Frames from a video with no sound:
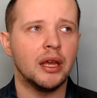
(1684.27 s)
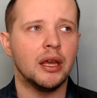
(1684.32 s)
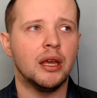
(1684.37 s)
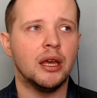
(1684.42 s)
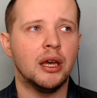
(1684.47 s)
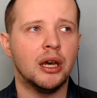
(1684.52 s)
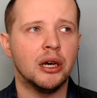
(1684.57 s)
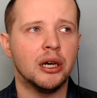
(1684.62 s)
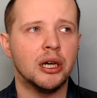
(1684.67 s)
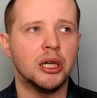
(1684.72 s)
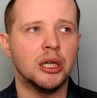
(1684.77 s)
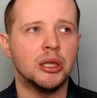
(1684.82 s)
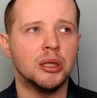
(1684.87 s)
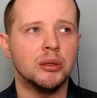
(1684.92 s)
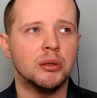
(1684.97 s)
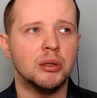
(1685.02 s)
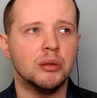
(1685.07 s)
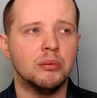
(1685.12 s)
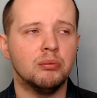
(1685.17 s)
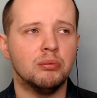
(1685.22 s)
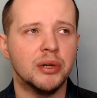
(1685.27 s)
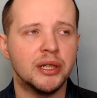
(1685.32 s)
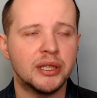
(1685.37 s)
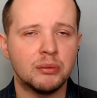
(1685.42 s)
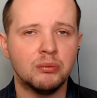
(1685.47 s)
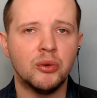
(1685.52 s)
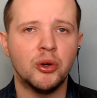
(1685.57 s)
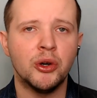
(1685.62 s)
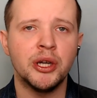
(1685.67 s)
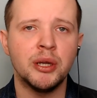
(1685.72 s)

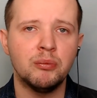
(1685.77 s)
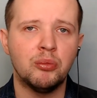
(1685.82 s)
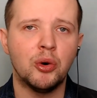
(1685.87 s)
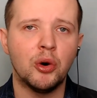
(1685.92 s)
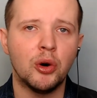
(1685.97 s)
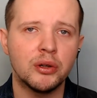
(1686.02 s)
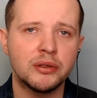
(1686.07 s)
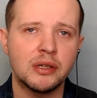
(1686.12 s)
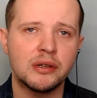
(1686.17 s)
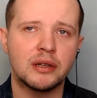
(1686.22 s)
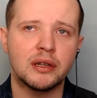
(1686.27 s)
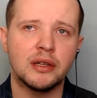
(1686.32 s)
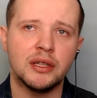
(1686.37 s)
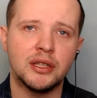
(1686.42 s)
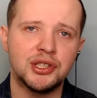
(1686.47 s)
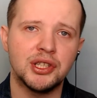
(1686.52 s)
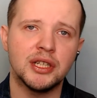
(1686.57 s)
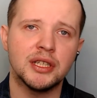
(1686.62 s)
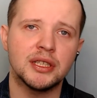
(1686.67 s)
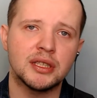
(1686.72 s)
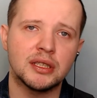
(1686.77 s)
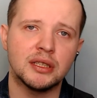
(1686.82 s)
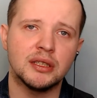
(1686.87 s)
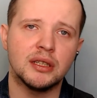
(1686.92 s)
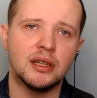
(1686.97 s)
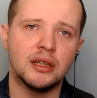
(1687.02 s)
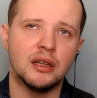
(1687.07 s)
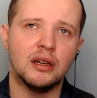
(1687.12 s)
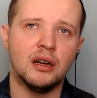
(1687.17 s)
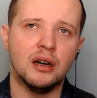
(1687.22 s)
but more importantly, just
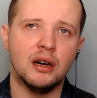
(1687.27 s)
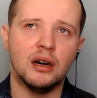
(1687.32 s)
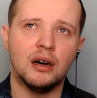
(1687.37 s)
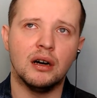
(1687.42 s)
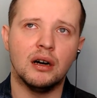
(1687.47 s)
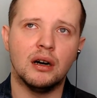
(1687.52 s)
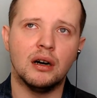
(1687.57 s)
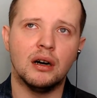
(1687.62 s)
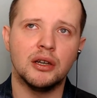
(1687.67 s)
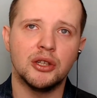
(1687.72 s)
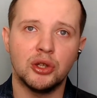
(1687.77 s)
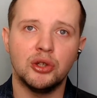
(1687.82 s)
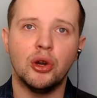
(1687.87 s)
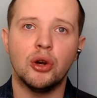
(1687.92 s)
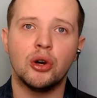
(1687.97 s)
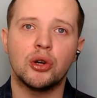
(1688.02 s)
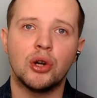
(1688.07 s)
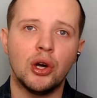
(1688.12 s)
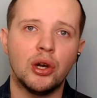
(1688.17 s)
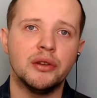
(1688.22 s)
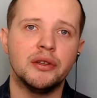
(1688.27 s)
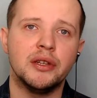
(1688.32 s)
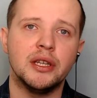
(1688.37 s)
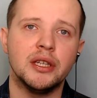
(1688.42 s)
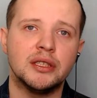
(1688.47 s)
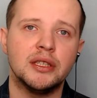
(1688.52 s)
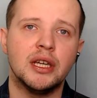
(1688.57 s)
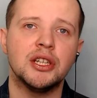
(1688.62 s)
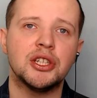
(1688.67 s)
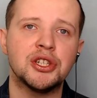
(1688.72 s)
your goal
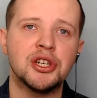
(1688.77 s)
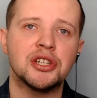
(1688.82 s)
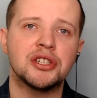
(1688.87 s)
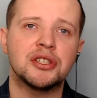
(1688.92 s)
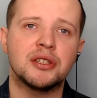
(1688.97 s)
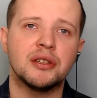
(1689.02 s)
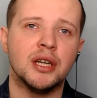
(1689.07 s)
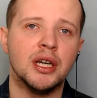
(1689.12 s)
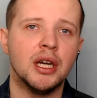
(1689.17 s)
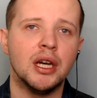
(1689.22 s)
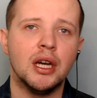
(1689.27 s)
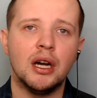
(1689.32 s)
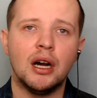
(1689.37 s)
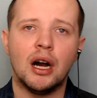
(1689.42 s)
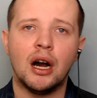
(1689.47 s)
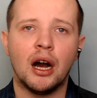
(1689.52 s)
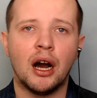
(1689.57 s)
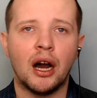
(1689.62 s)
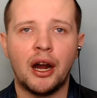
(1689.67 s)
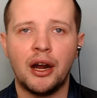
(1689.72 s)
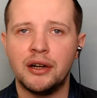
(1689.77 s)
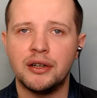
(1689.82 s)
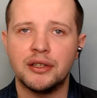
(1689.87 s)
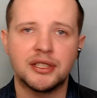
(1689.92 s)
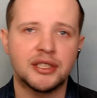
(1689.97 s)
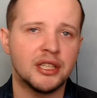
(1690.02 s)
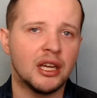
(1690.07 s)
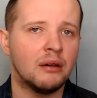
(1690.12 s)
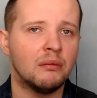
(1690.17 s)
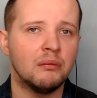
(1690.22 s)
is not just to hire
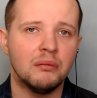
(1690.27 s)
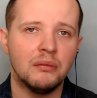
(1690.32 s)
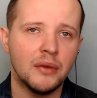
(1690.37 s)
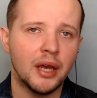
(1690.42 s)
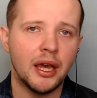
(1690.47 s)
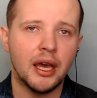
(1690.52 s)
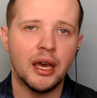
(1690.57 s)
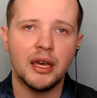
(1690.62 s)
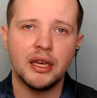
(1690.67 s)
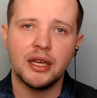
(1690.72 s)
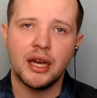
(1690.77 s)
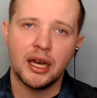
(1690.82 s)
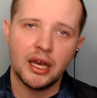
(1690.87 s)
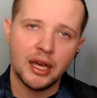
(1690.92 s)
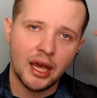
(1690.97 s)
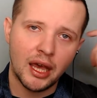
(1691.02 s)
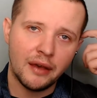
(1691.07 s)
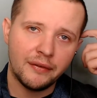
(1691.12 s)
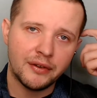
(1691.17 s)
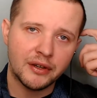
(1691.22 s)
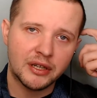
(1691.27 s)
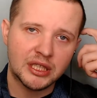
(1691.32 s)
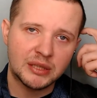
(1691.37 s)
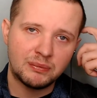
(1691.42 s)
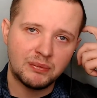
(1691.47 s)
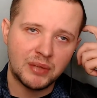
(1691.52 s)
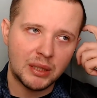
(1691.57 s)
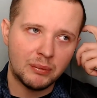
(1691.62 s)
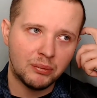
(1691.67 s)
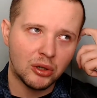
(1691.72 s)
some AI
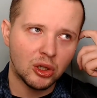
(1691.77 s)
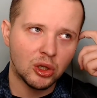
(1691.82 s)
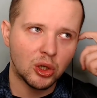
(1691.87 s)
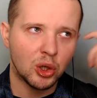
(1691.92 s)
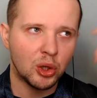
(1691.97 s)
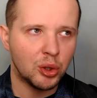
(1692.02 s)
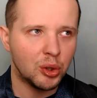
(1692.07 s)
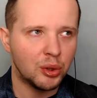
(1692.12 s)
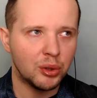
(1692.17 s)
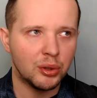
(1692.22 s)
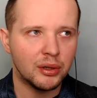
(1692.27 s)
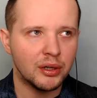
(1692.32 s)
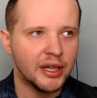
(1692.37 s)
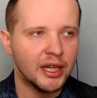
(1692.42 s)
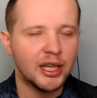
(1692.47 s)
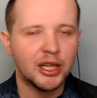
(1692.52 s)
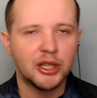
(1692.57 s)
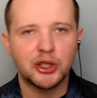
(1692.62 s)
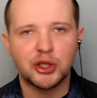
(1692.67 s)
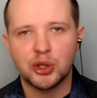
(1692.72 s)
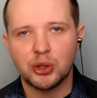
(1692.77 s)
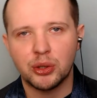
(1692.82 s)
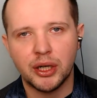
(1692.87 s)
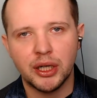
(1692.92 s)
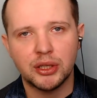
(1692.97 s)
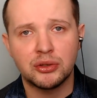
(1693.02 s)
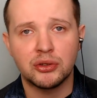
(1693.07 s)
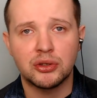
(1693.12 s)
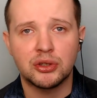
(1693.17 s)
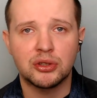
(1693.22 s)
ethics people who
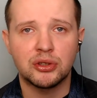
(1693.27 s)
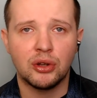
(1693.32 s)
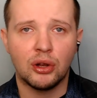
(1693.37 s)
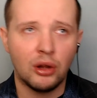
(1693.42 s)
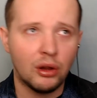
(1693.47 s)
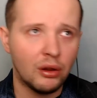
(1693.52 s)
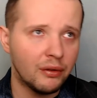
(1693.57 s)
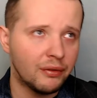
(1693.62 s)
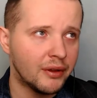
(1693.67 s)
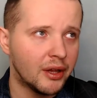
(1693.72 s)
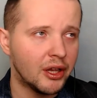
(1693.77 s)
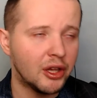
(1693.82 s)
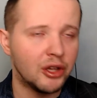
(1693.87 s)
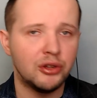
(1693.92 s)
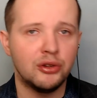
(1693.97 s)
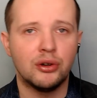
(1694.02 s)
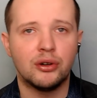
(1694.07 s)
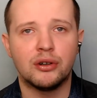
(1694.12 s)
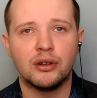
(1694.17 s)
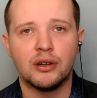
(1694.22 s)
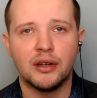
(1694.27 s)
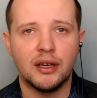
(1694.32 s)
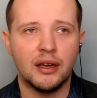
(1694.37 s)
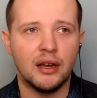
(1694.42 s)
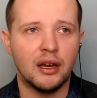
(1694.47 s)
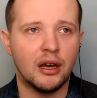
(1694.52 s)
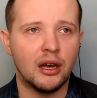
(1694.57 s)
try to solve your